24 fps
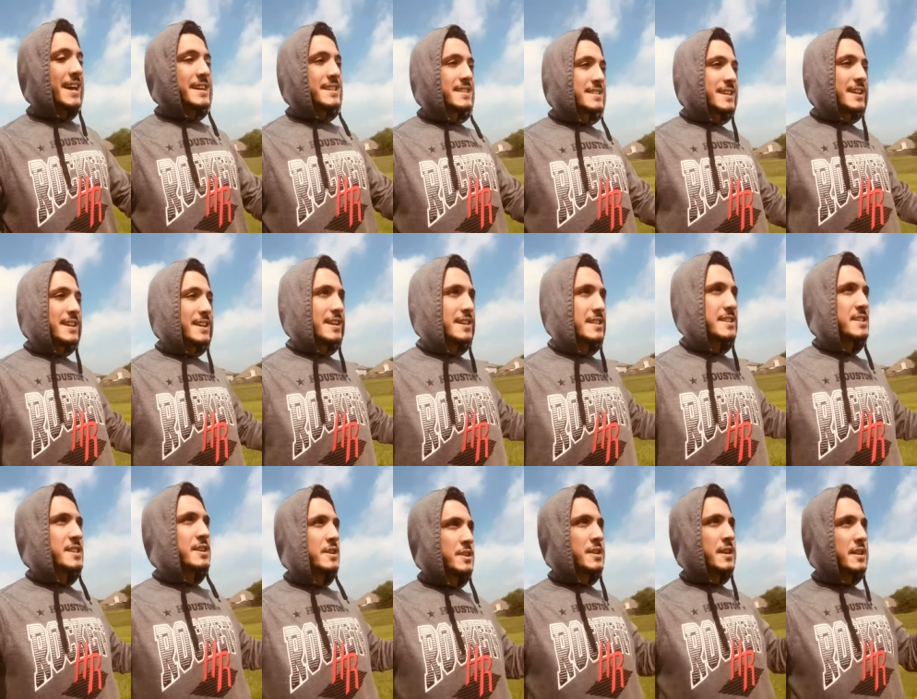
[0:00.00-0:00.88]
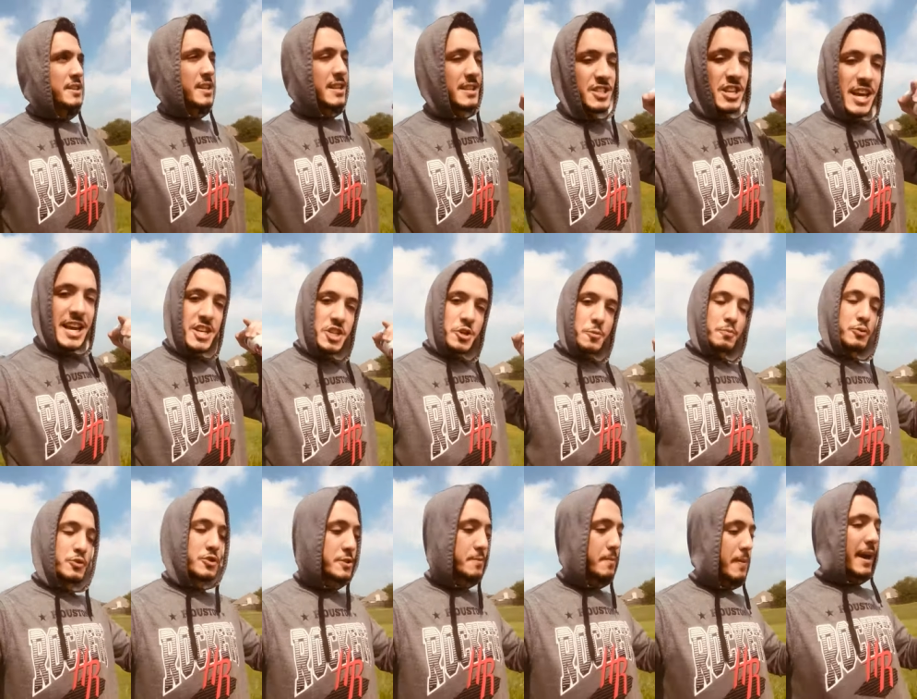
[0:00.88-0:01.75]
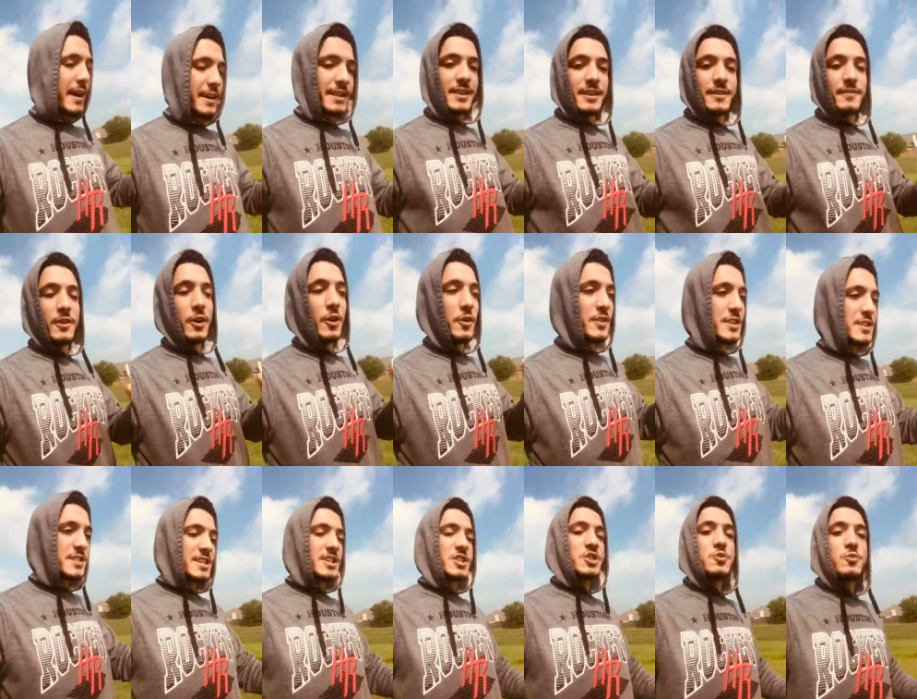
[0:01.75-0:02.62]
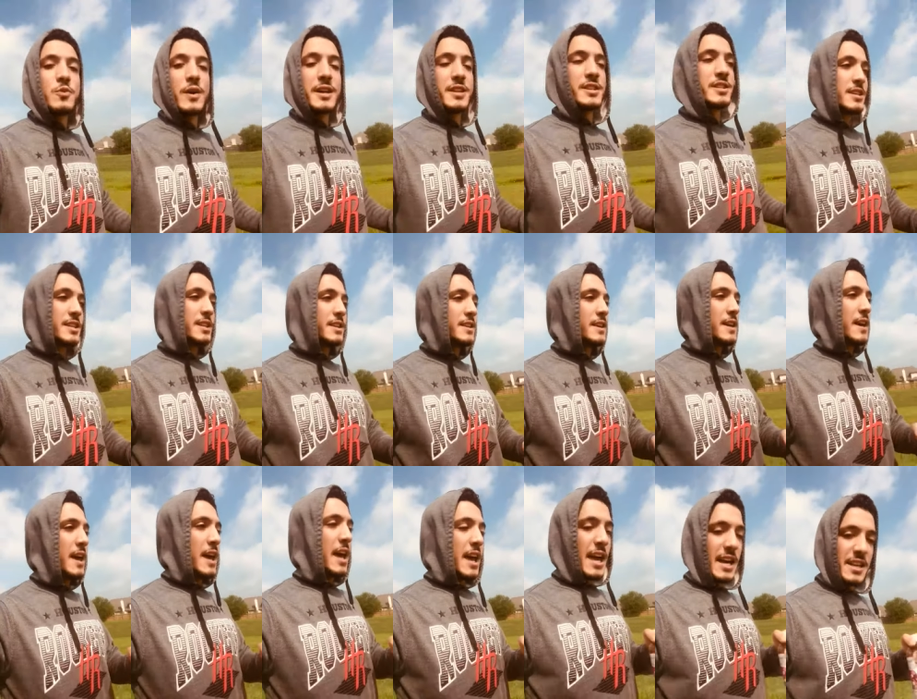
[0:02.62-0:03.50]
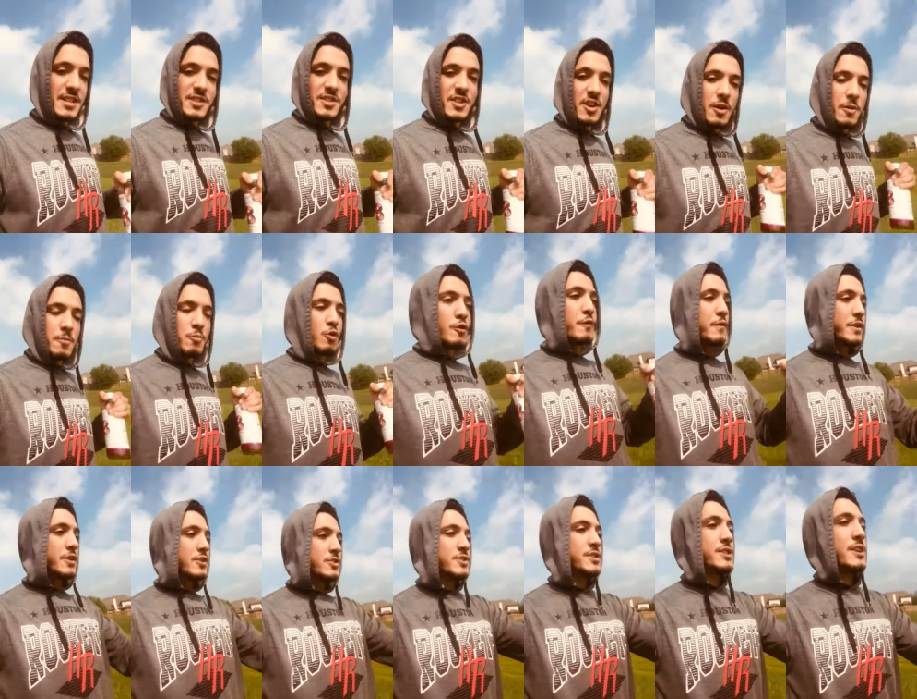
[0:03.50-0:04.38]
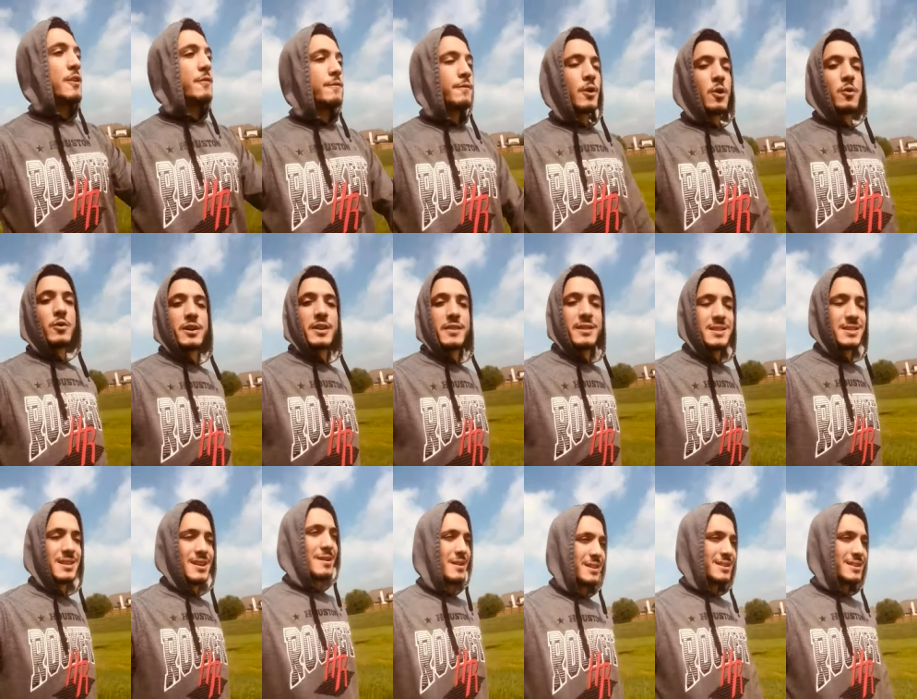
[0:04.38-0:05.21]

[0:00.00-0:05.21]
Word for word: to, to, to change your perspective on the situation and start moving yourself forward in this,